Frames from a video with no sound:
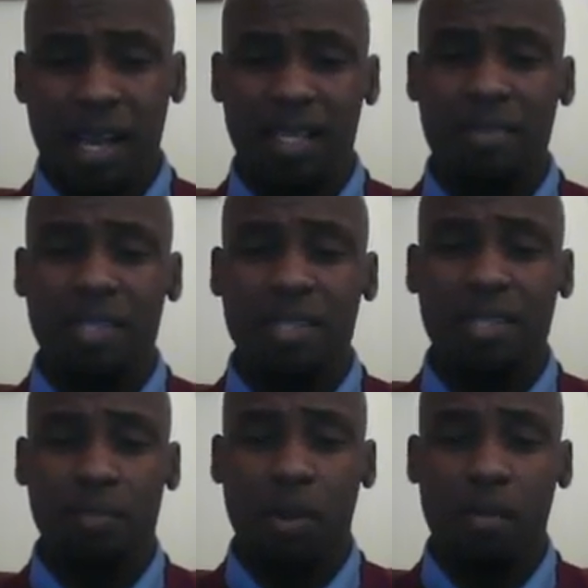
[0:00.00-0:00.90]
I lived in
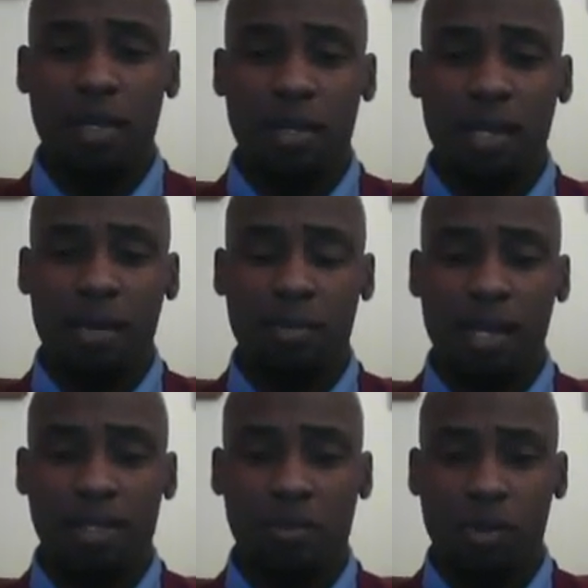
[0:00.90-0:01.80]
this apartment
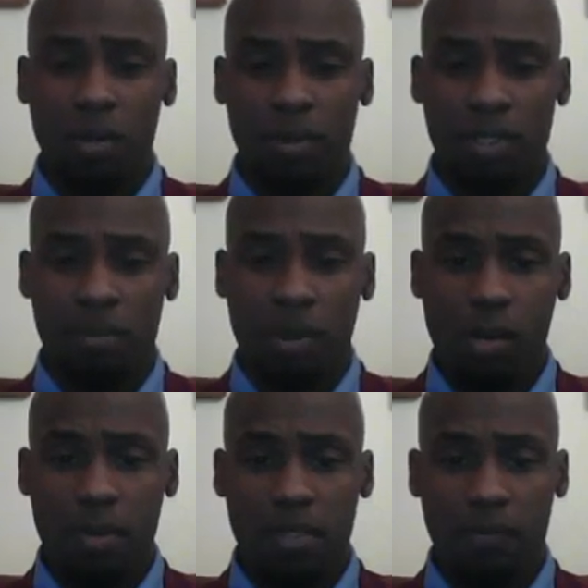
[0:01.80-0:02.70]
complex, Quail Ridge
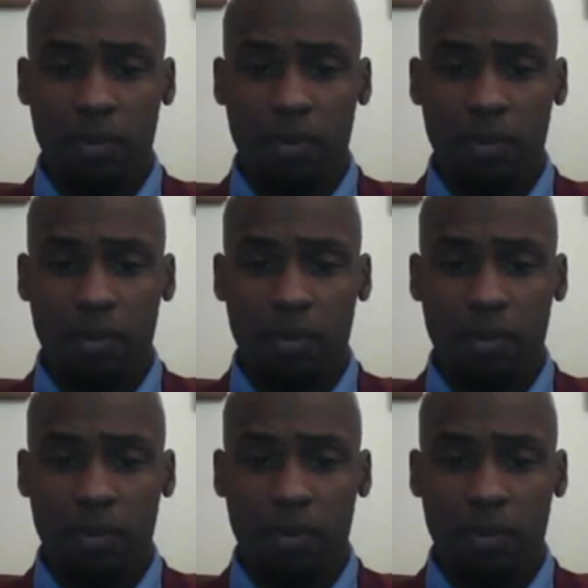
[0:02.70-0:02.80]
Apartments,